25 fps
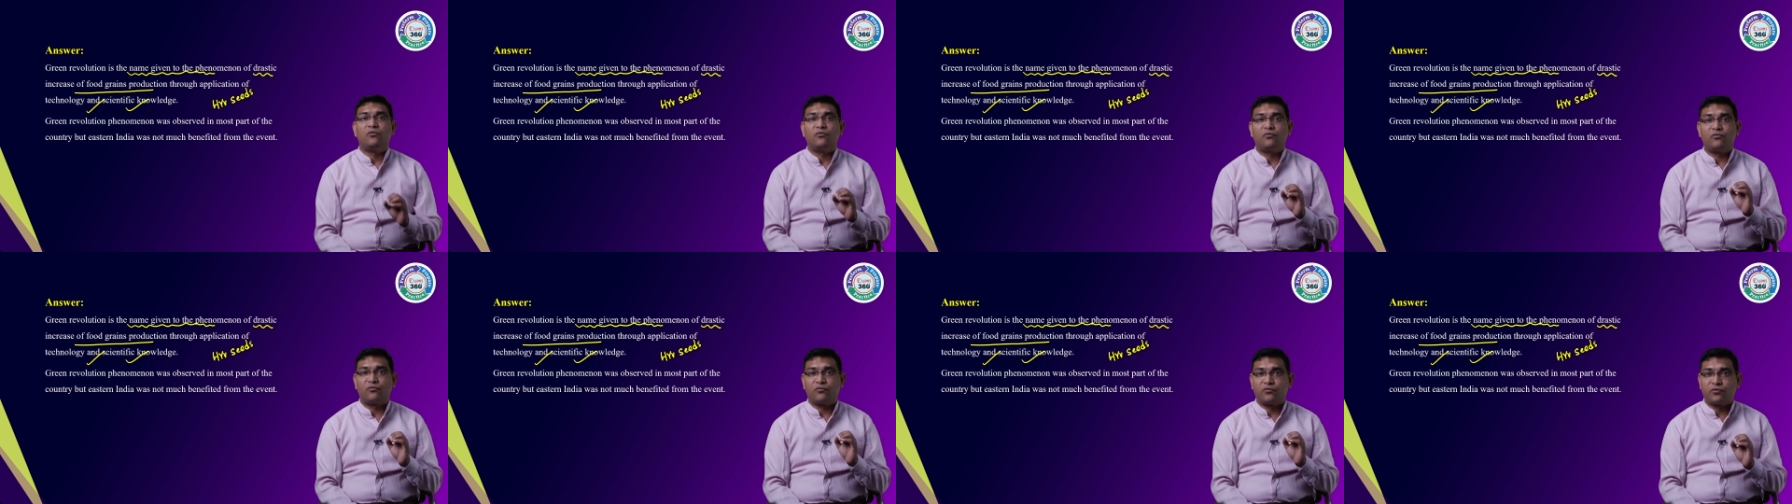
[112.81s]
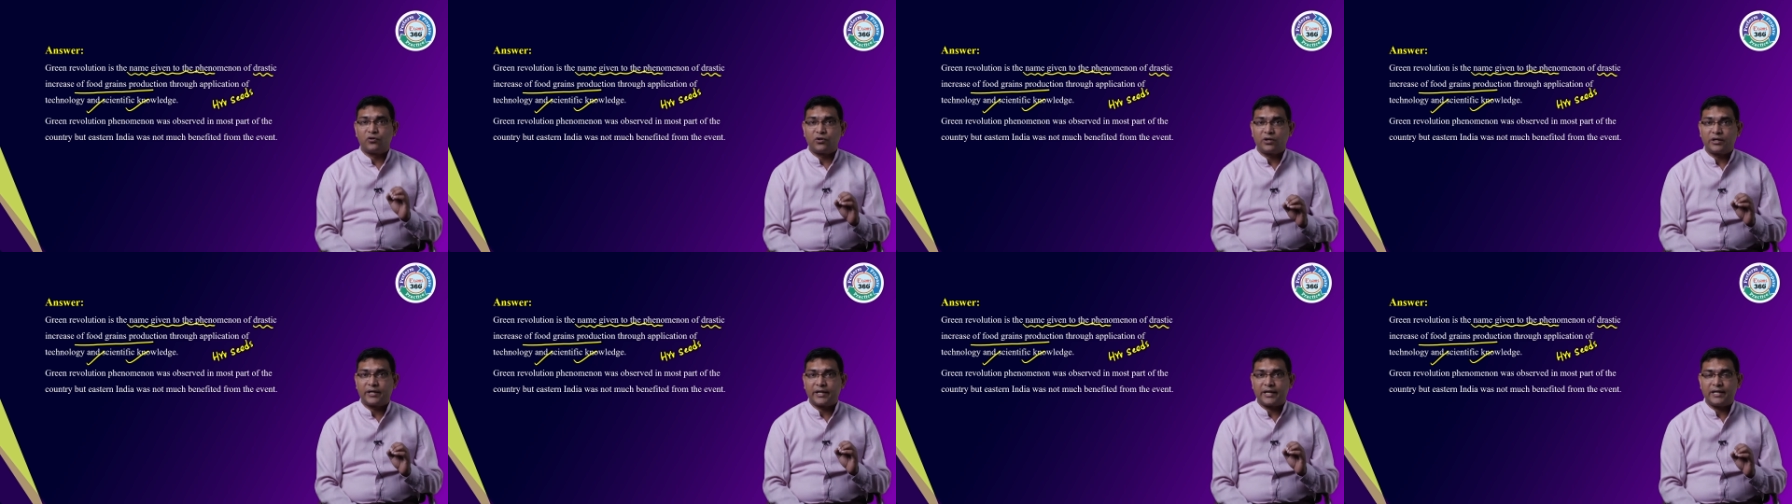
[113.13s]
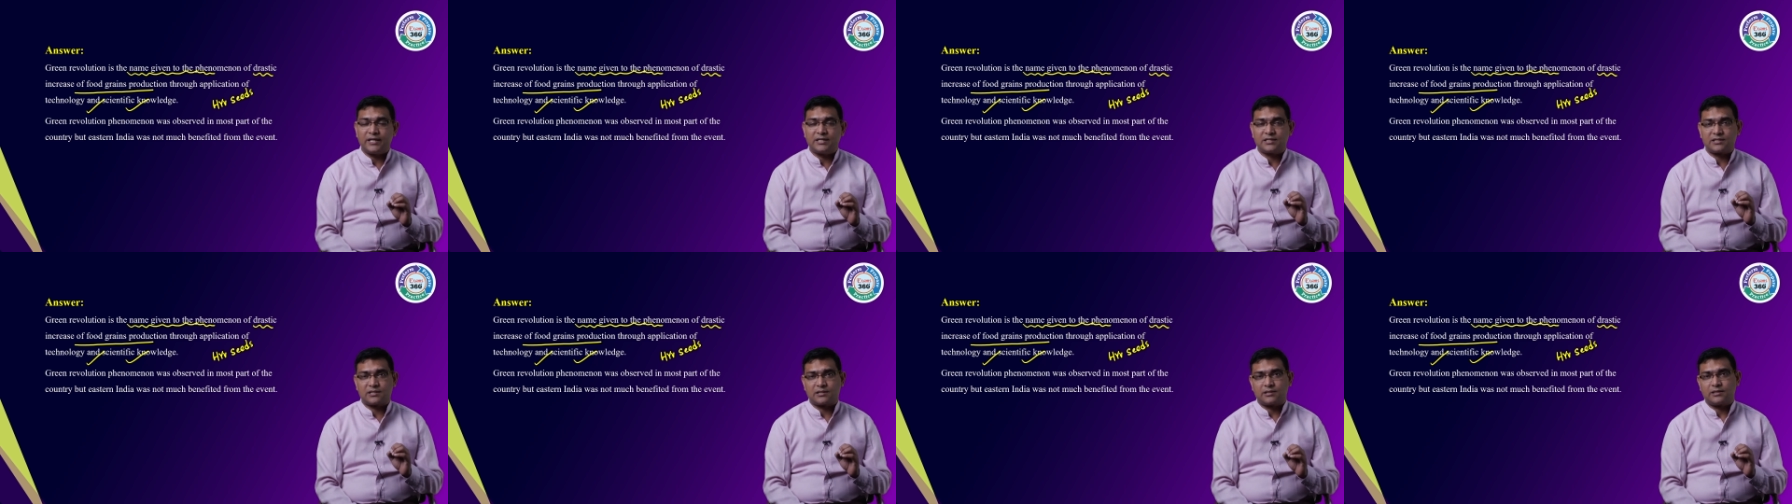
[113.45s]
food
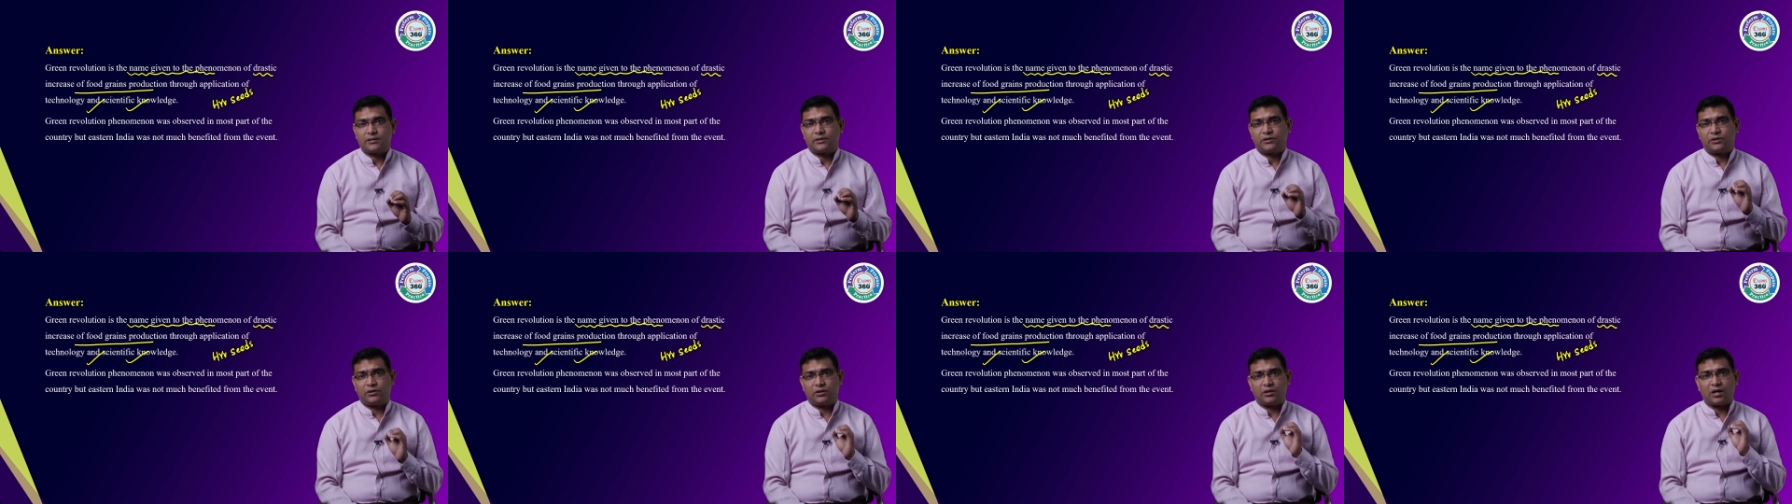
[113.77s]
grains